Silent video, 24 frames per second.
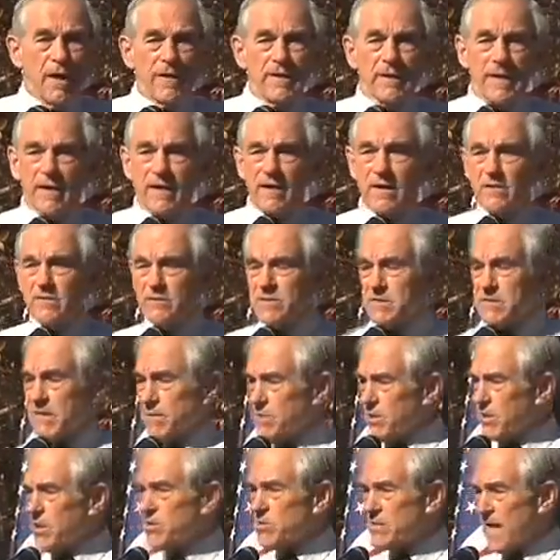Now,
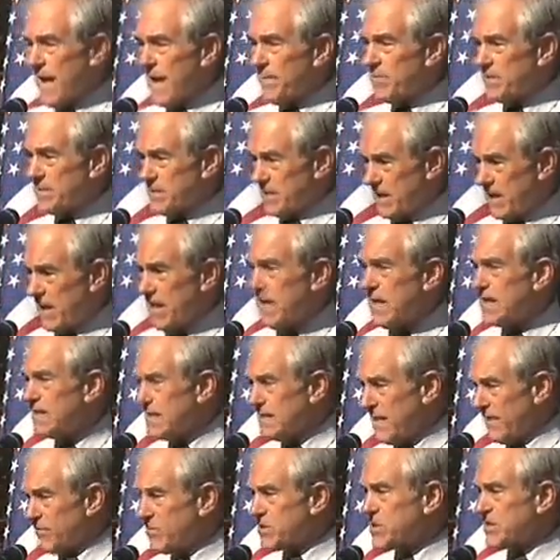some of those habits
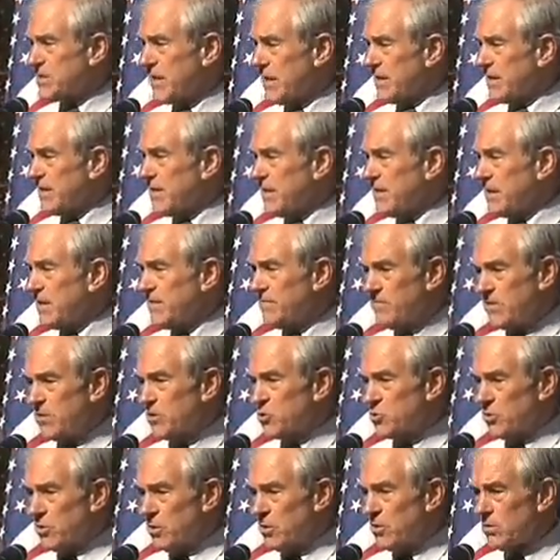can devastate an
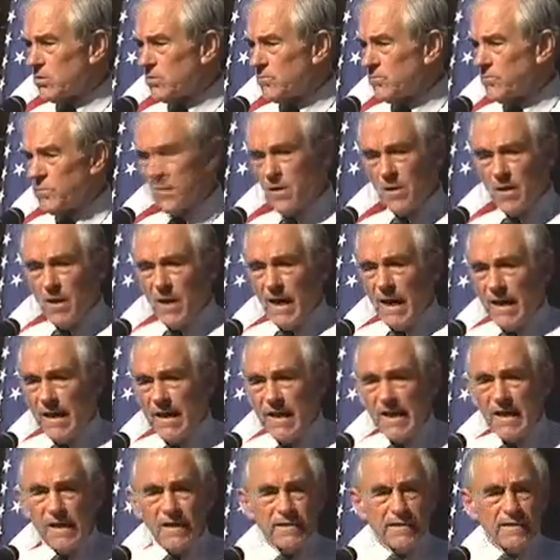individual,
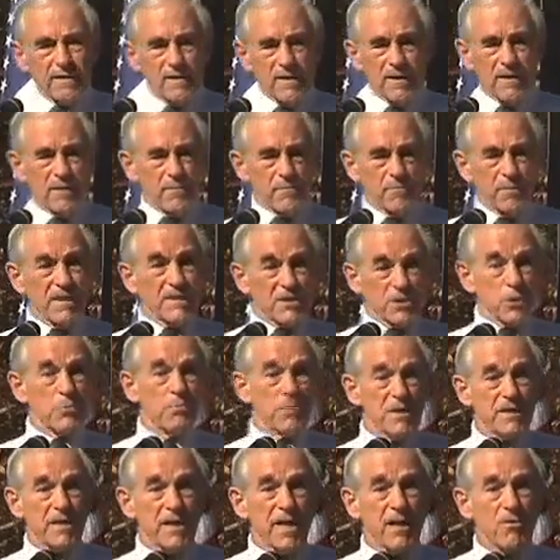but it should
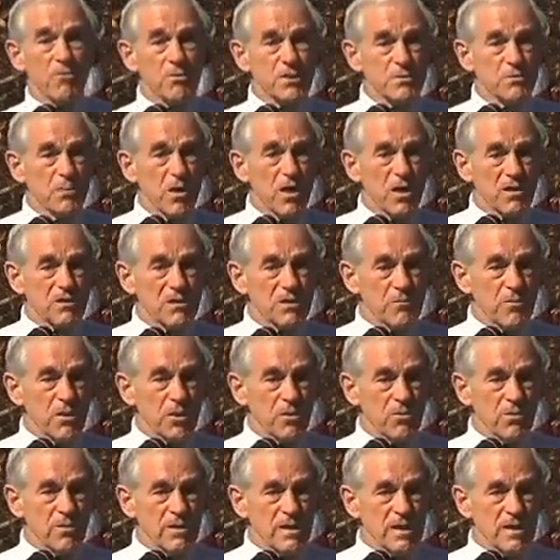be their
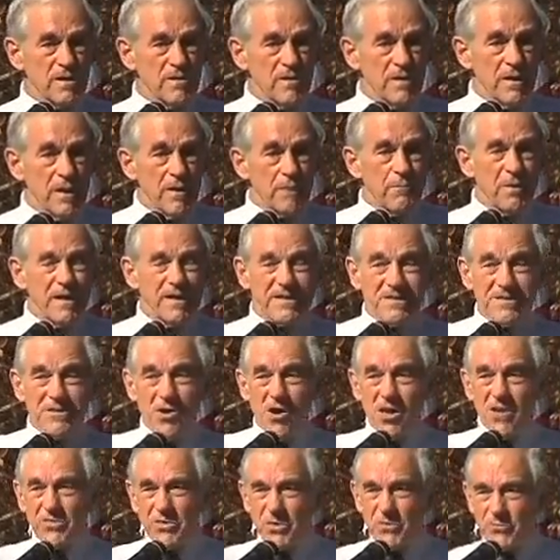responsibility, but
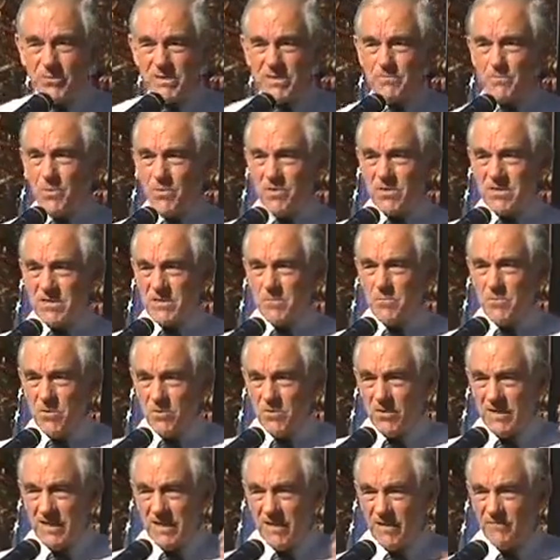not the
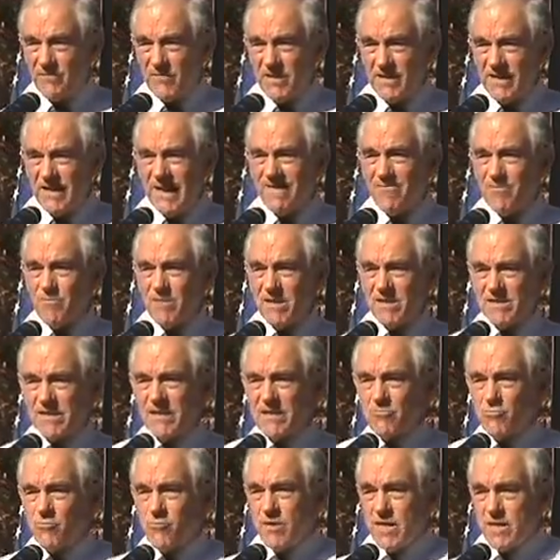responsibility of the government
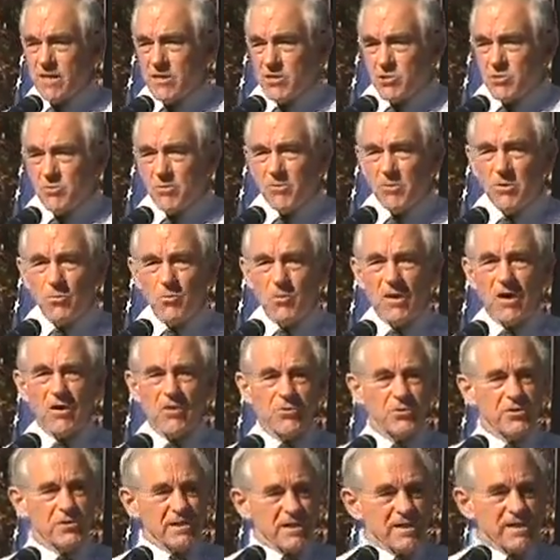to redistribute
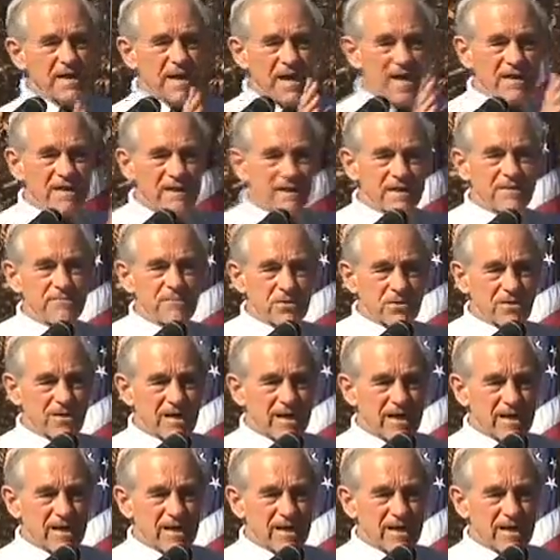wealth or tell you how to live your